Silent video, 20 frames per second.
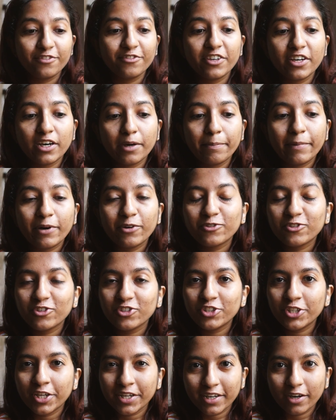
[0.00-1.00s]
We're about to
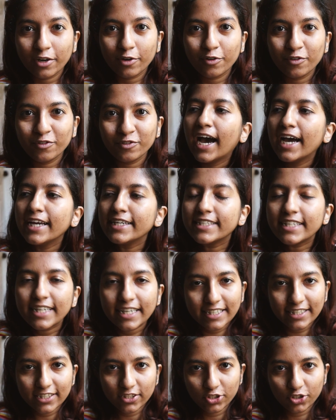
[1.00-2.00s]
check out. I
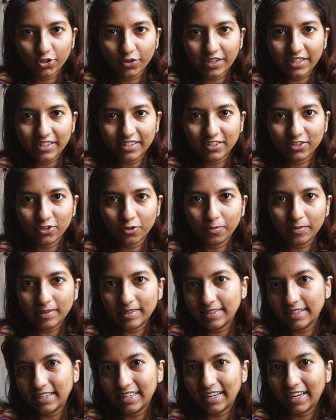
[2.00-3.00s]
really enjoyed this
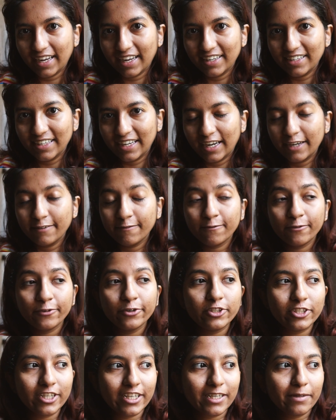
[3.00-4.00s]
homestay and I
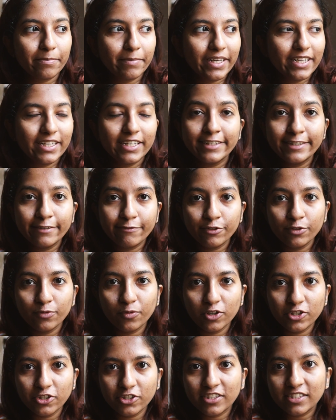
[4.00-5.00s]
would recommend it if you
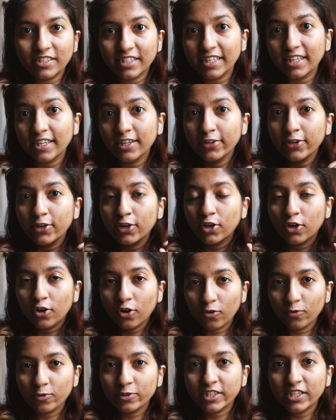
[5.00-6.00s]
want to stay
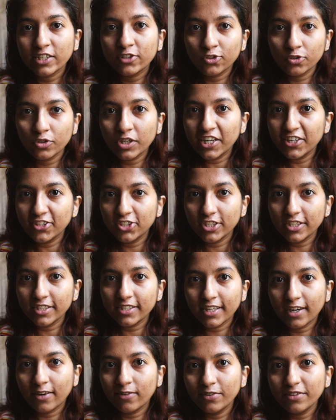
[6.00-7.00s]
closer to
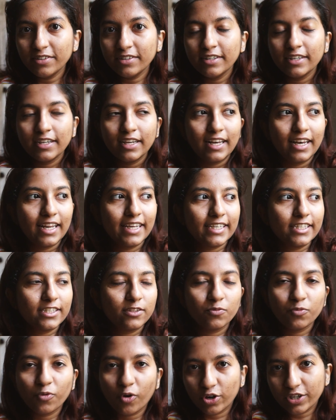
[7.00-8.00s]
ancient town. Like
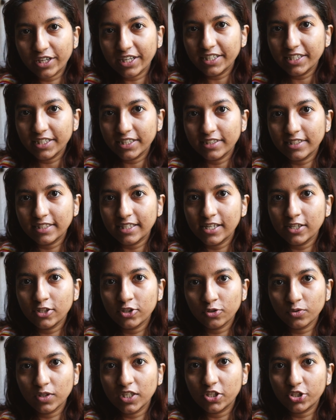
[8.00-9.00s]
it's walking distance
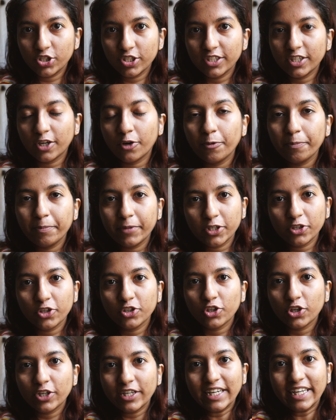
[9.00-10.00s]
to ancient town, but you're
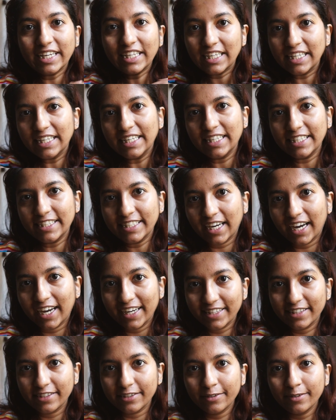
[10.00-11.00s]
not in it
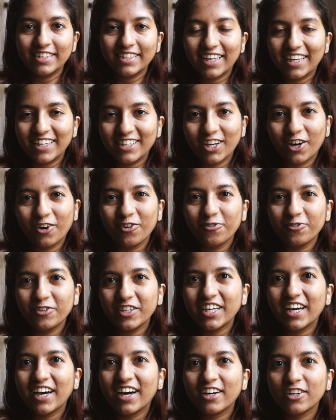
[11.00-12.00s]
either. And now
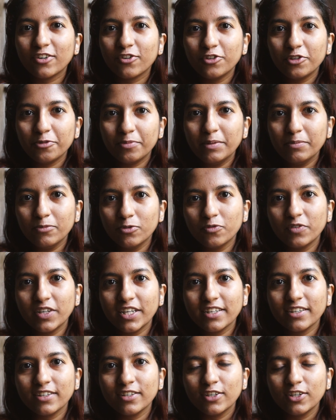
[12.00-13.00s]
we are going to be
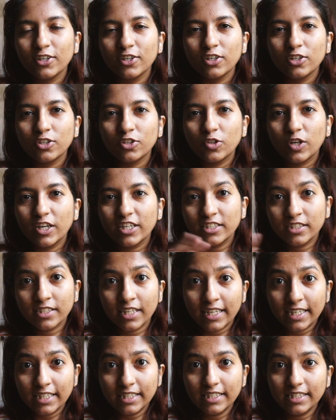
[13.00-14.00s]
moving to our
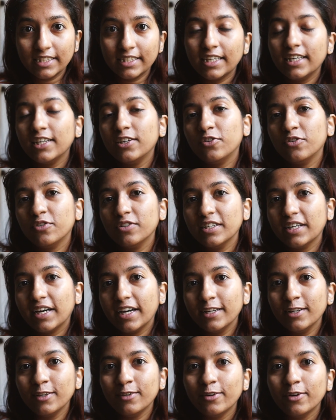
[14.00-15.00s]
second stay in Hoi
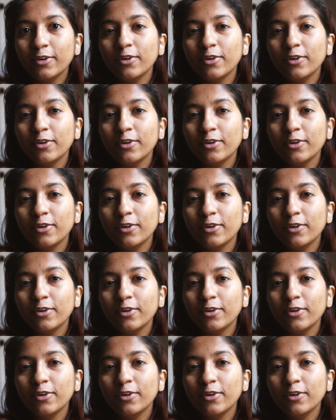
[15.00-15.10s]
An,